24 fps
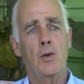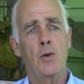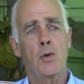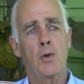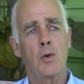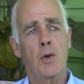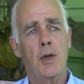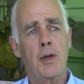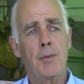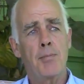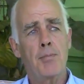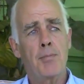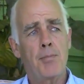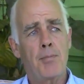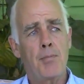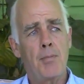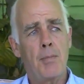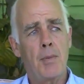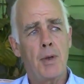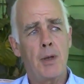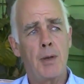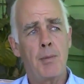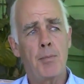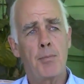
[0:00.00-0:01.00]
to
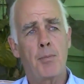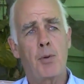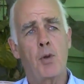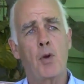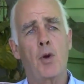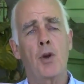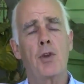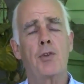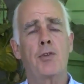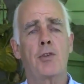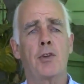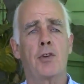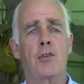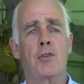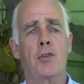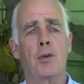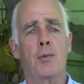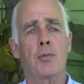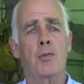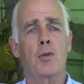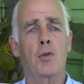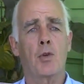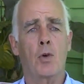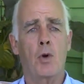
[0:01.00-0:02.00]
employ
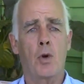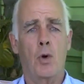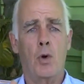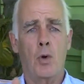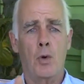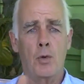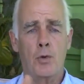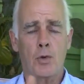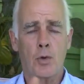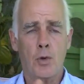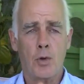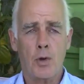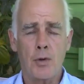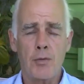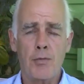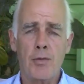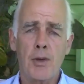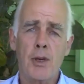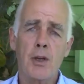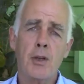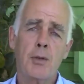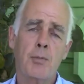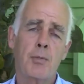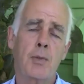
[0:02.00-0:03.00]
systems, or to
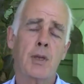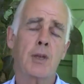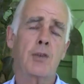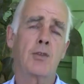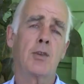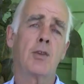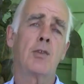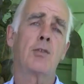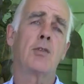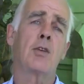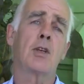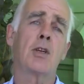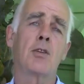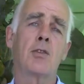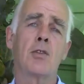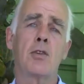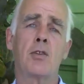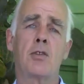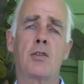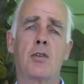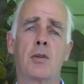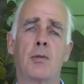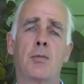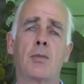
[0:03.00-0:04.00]
convert existing
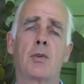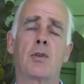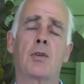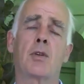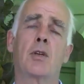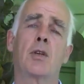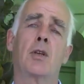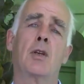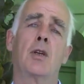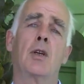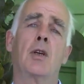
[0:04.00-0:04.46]
systems